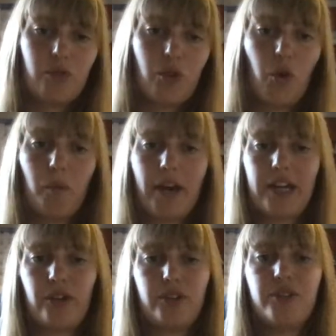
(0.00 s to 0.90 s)
go
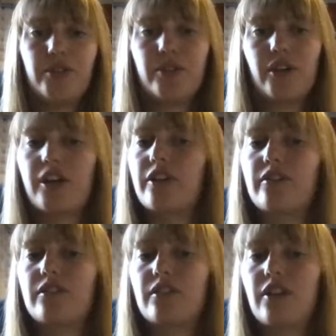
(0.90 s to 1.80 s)
back onto our
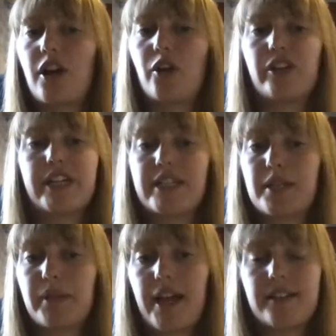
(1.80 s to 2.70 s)
already
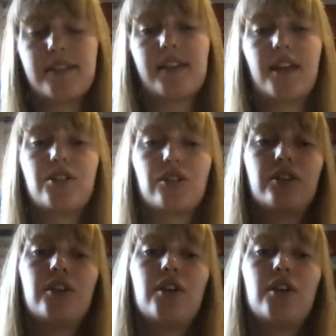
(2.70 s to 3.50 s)
planned schedule.